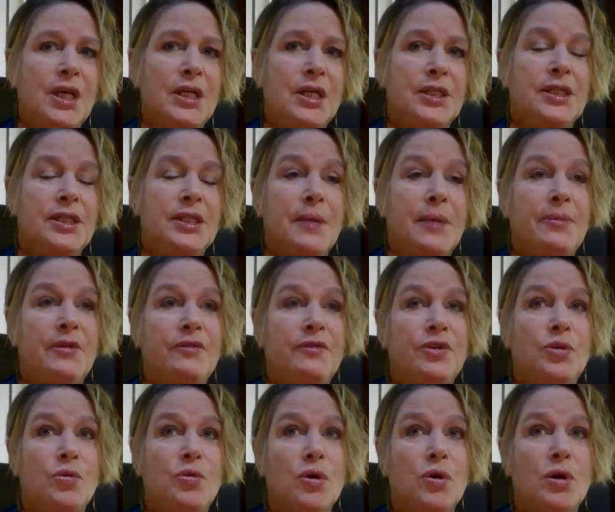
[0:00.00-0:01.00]
Some of
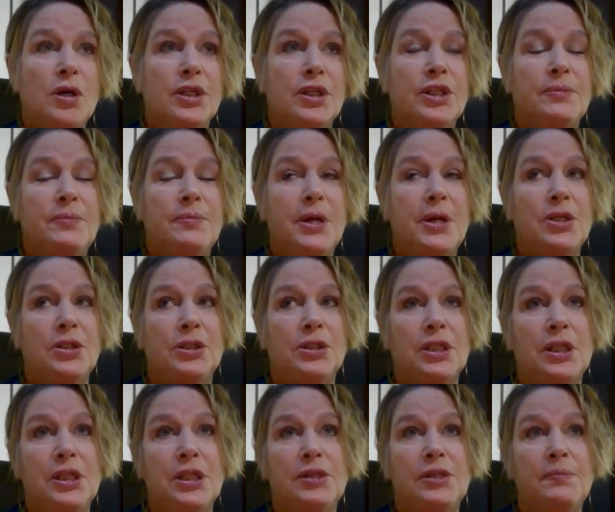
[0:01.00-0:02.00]
your
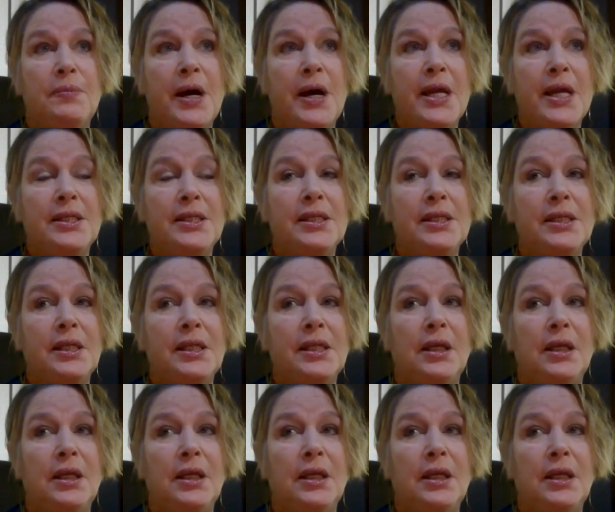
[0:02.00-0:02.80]
specialty spice